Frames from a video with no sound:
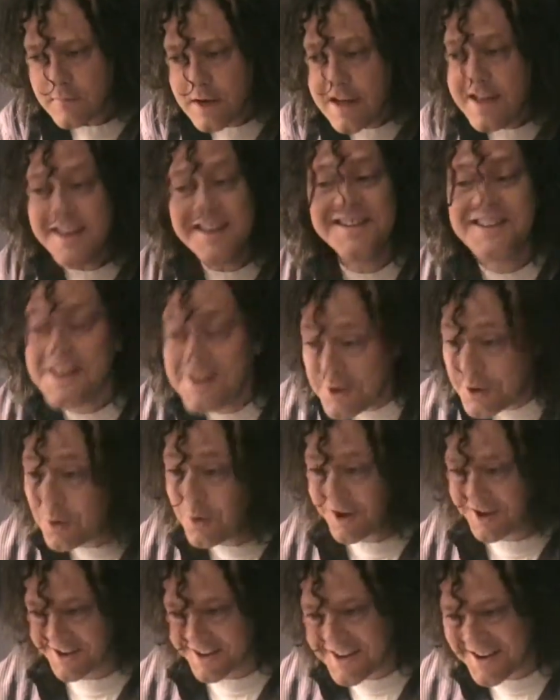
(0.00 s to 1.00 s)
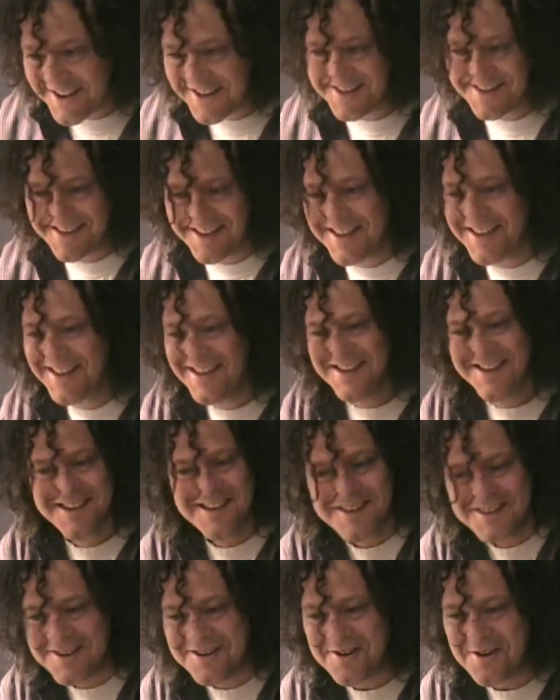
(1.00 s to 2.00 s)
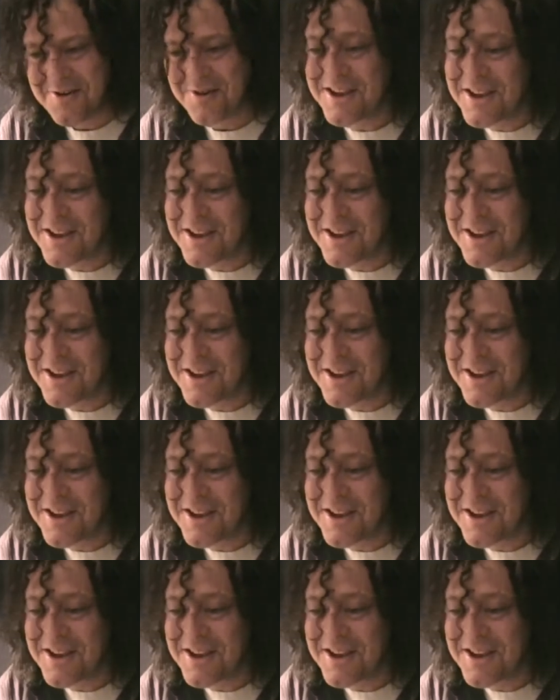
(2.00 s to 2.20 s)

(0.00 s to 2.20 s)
Ease into it. You know,